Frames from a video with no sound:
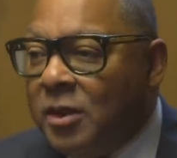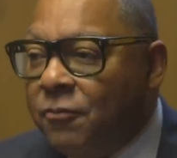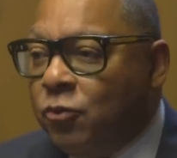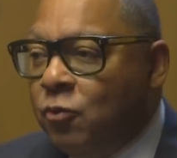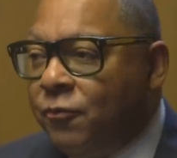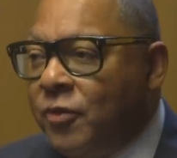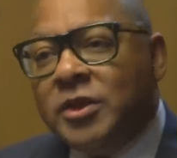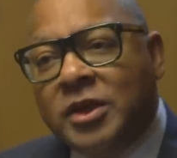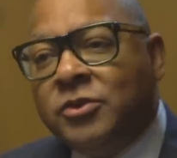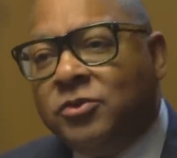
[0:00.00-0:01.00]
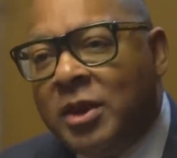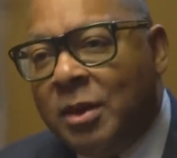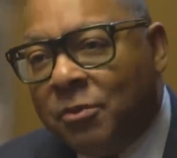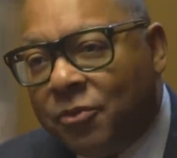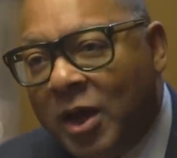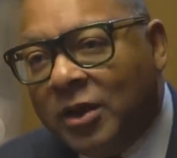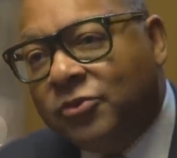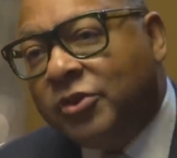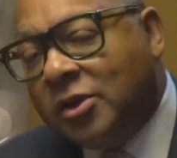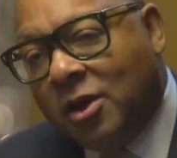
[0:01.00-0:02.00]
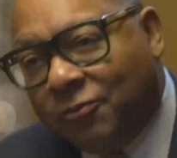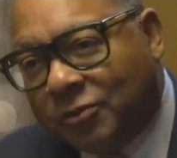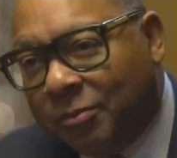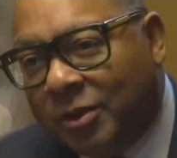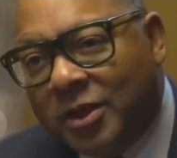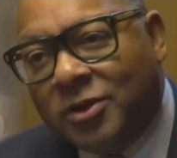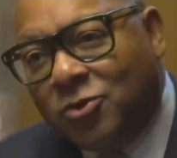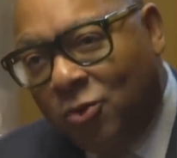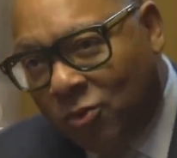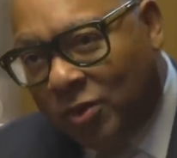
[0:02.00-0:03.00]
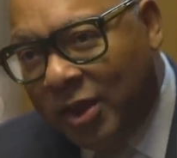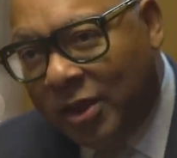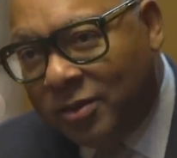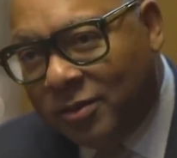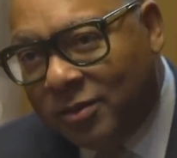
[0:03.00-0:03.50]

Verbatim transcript: If you fit into that mythology comfortably, you're okay.